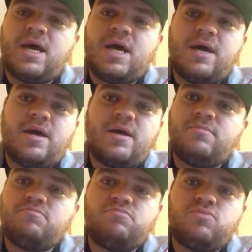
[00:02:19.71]

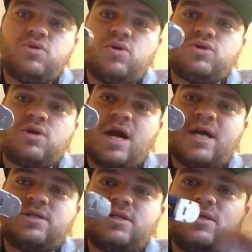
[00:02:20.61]
and no
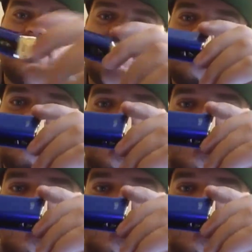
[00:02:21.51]
scratches,